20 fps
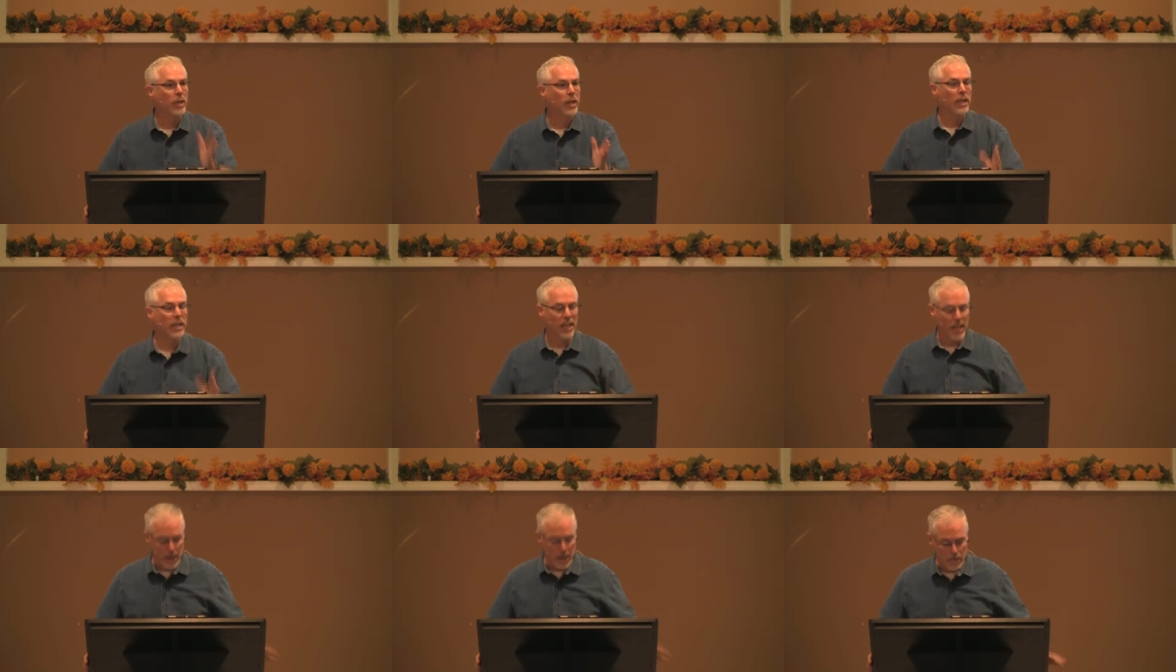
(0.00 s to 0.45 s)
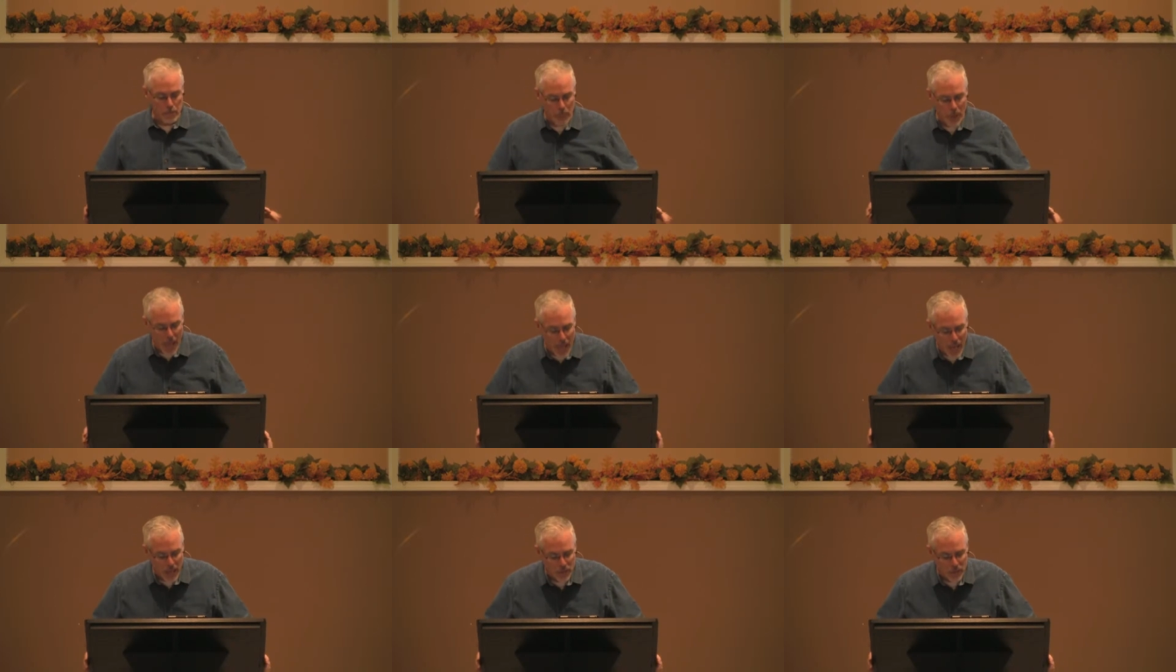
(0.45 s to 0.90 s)
can get
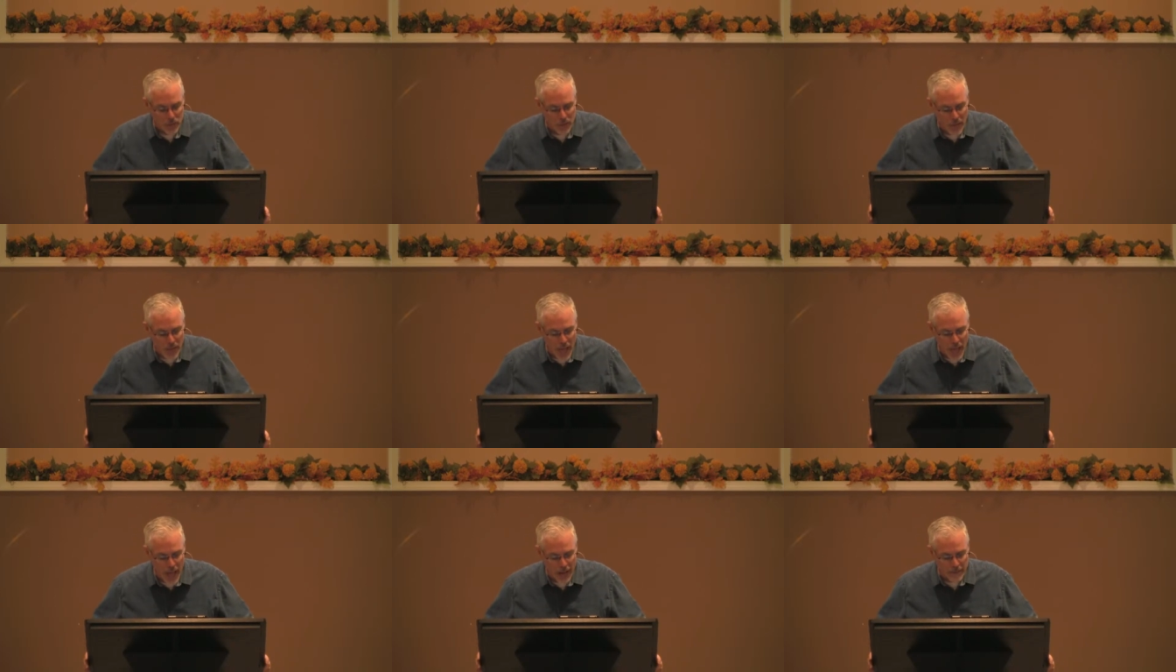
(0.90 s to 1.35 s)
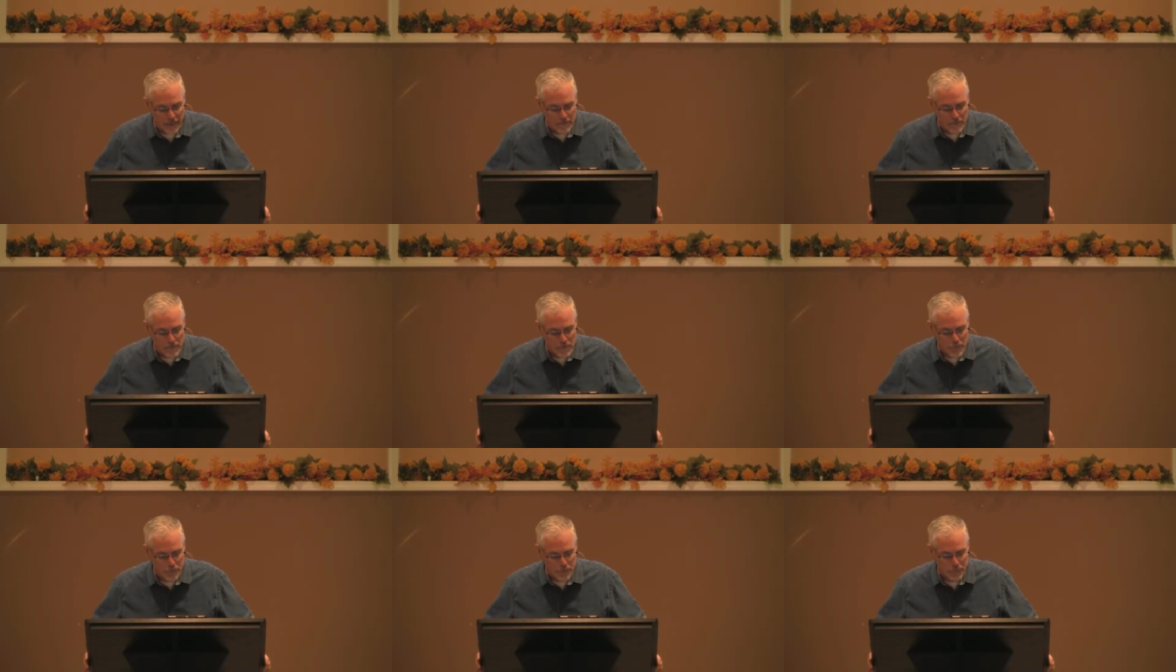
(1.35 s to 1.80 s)
past that.
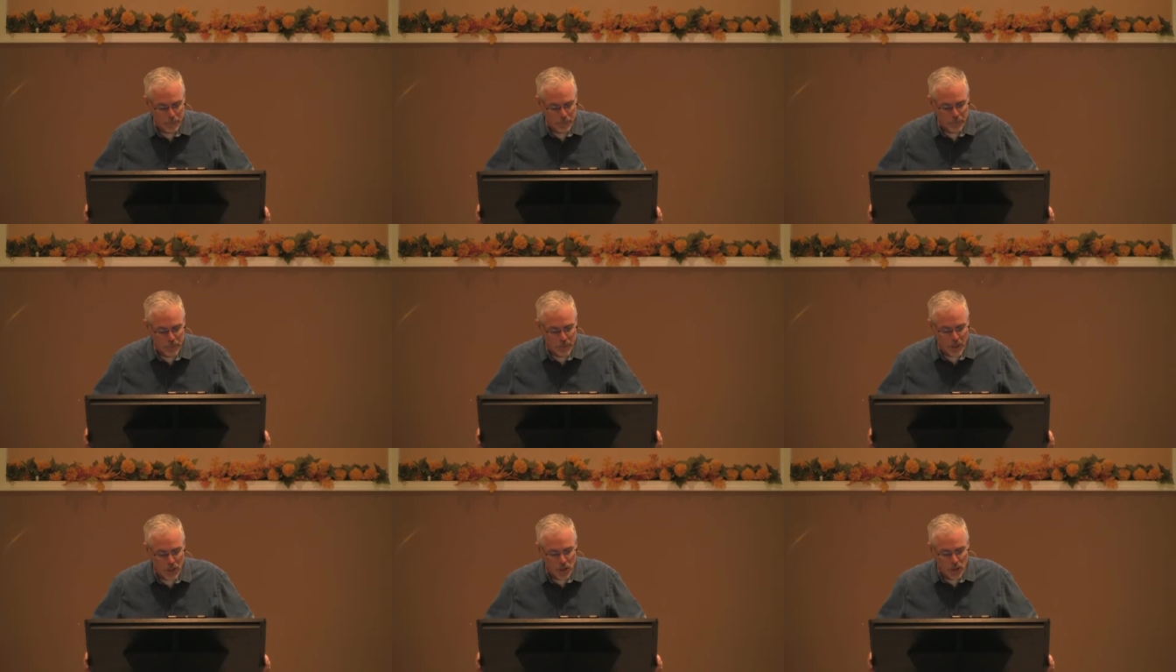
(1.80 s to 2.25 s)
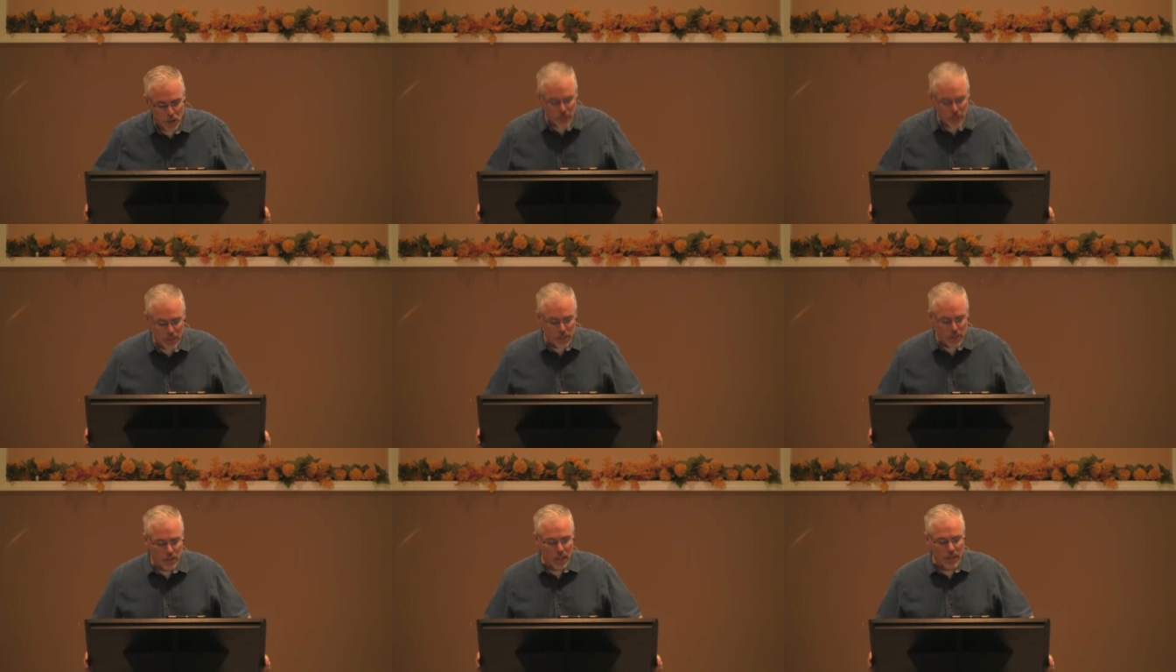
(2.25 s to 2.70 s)
Look
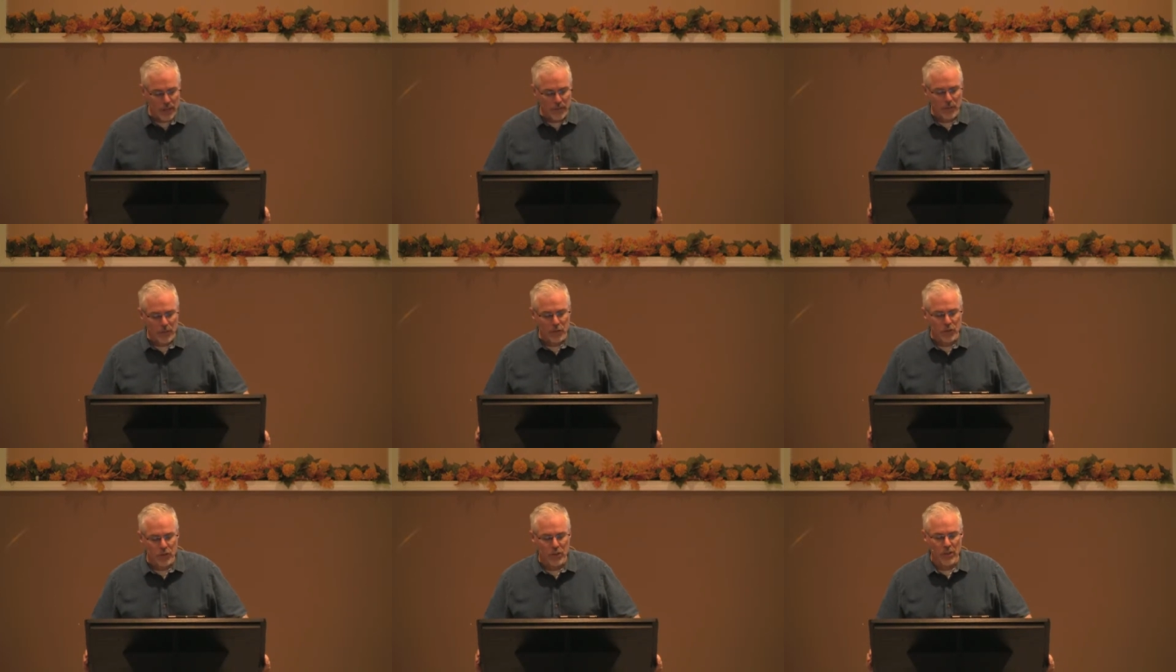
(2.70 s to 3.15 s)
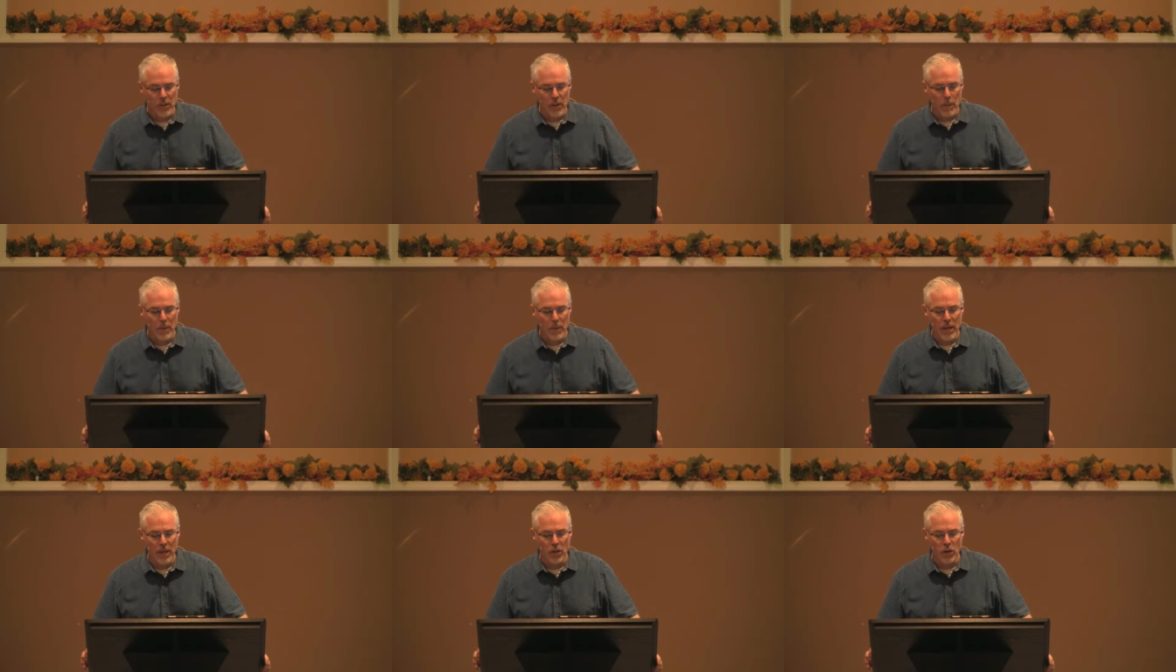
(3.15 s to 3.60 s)
at the life of sin
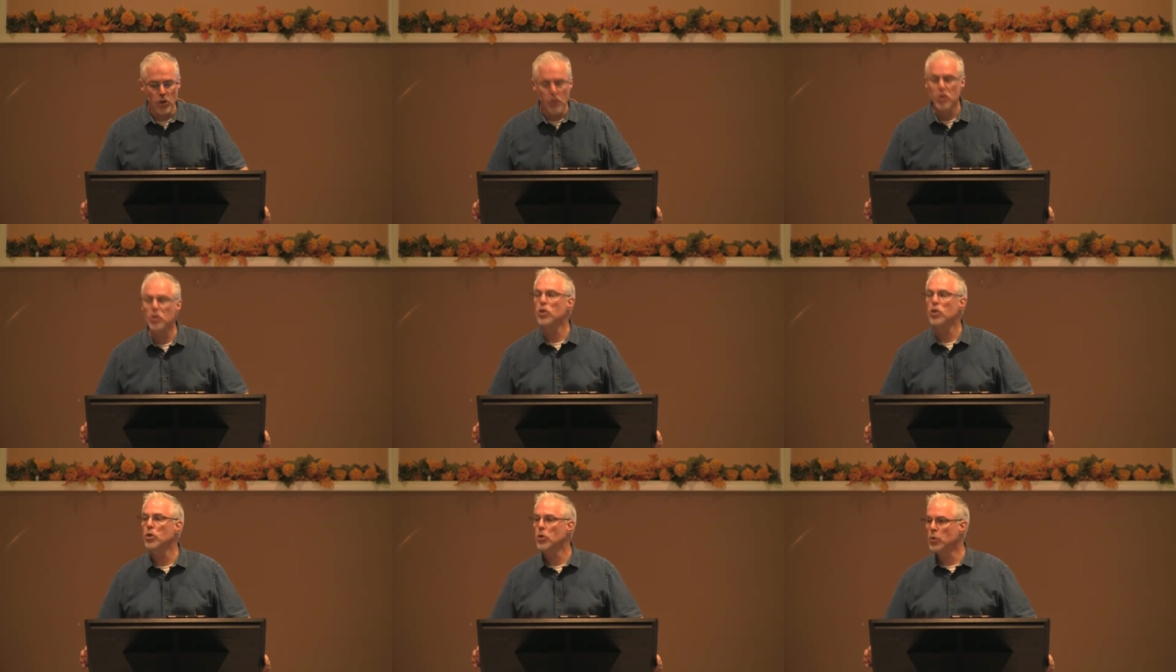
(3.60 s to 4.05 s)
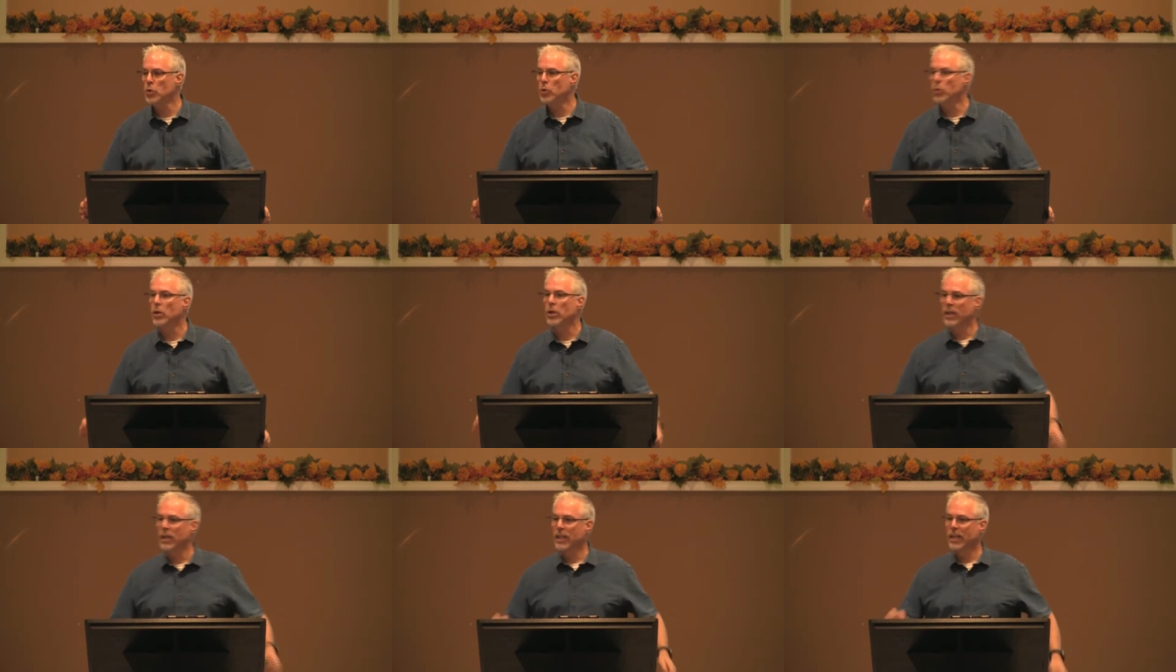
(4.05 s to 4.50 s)
that Peter
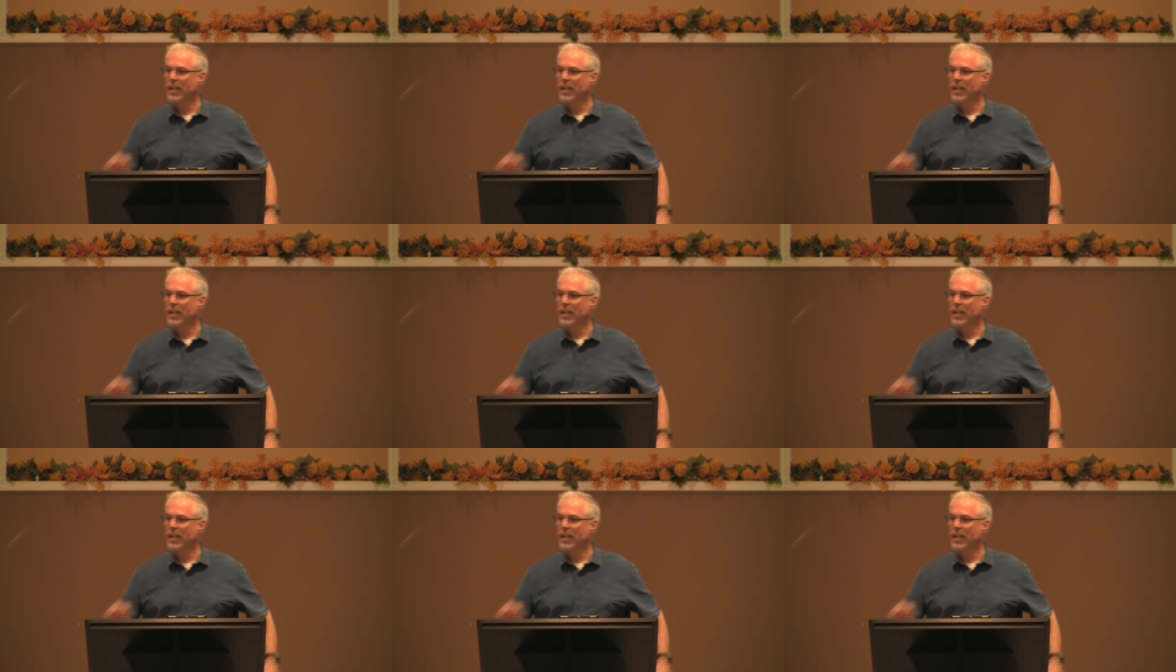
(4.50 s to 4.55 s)
knew